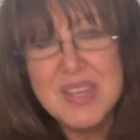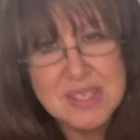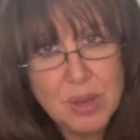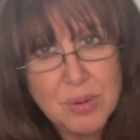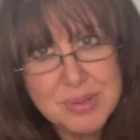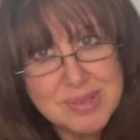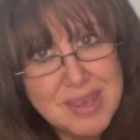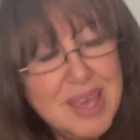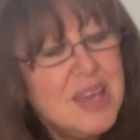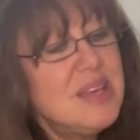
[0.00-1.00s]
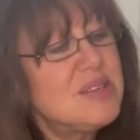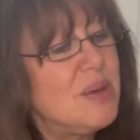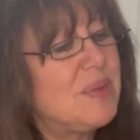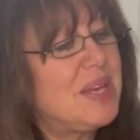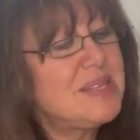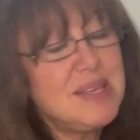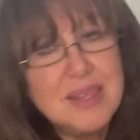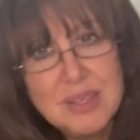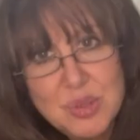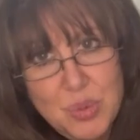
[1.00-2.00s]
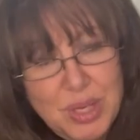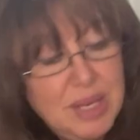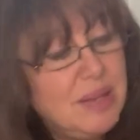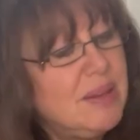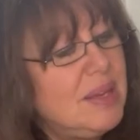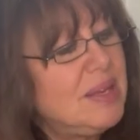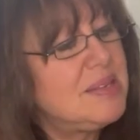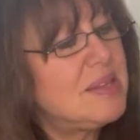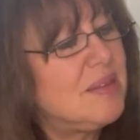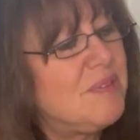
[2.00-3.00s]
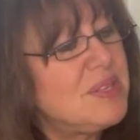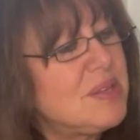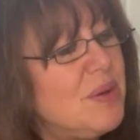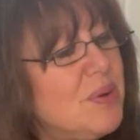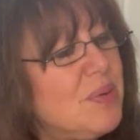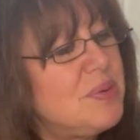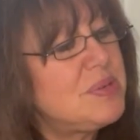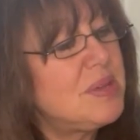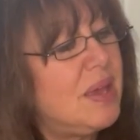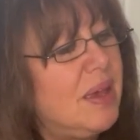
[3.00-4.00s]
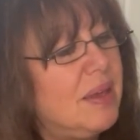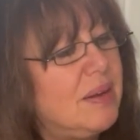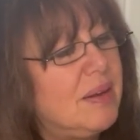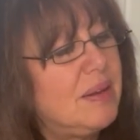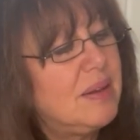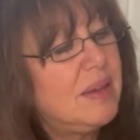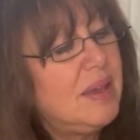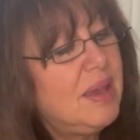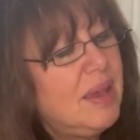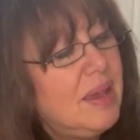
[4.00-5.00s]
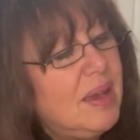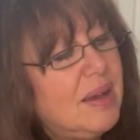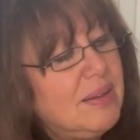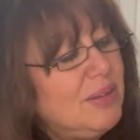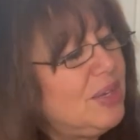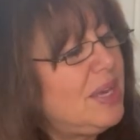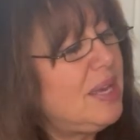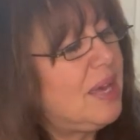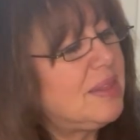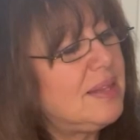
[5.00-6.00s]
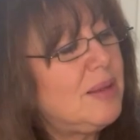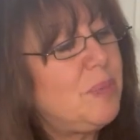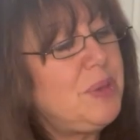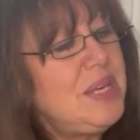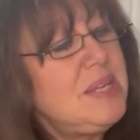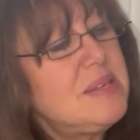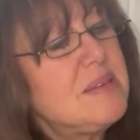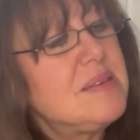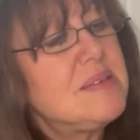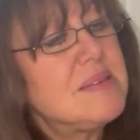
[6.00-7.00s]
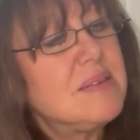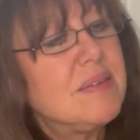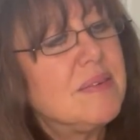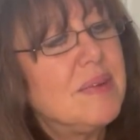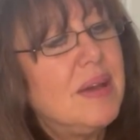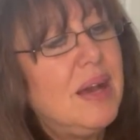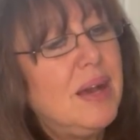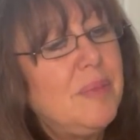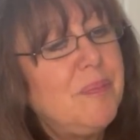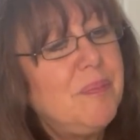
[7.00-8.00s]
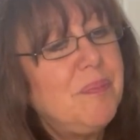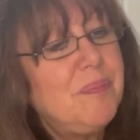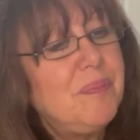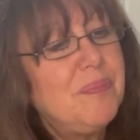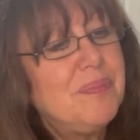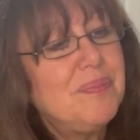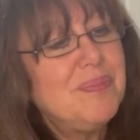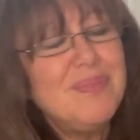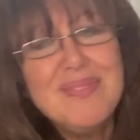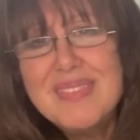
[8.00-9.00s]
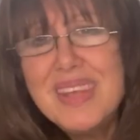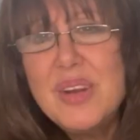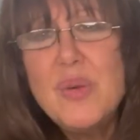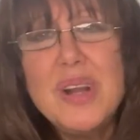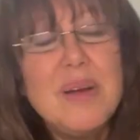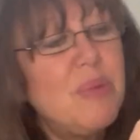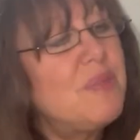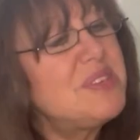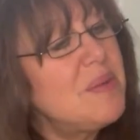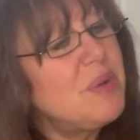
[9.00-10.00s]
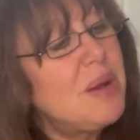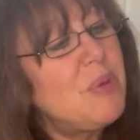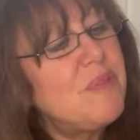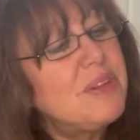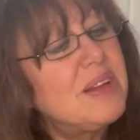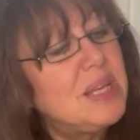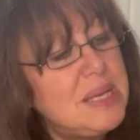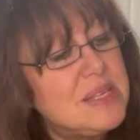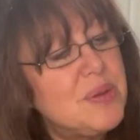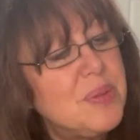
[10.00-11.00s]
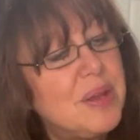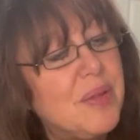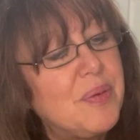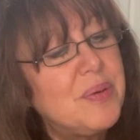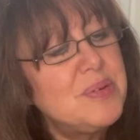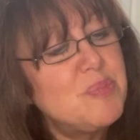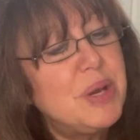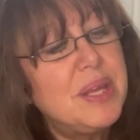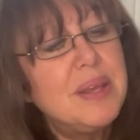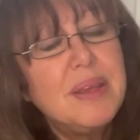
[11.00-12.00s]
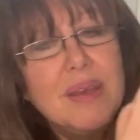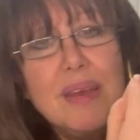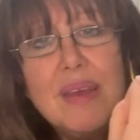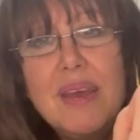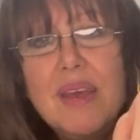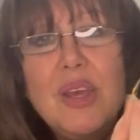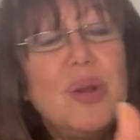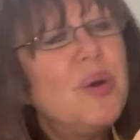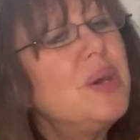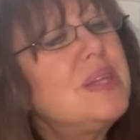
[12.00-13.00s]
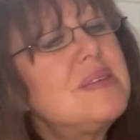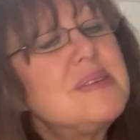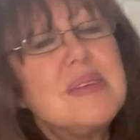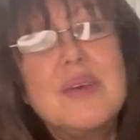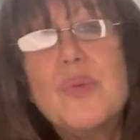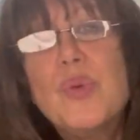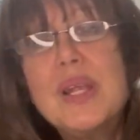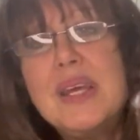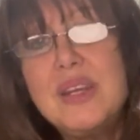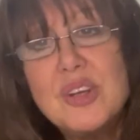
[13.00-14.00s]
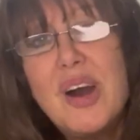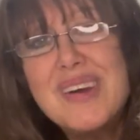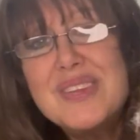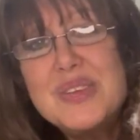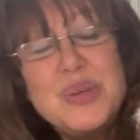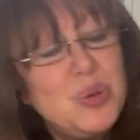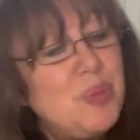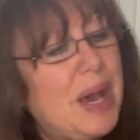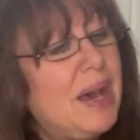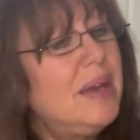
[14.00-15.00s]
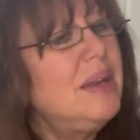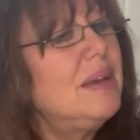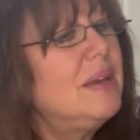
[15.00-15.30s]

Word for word: viscose. So I'm guessing the tweed is the viscose. And looking at the little pieces, um, they don't come off. Some come off a little easier than others, but you know, it's really not too bad.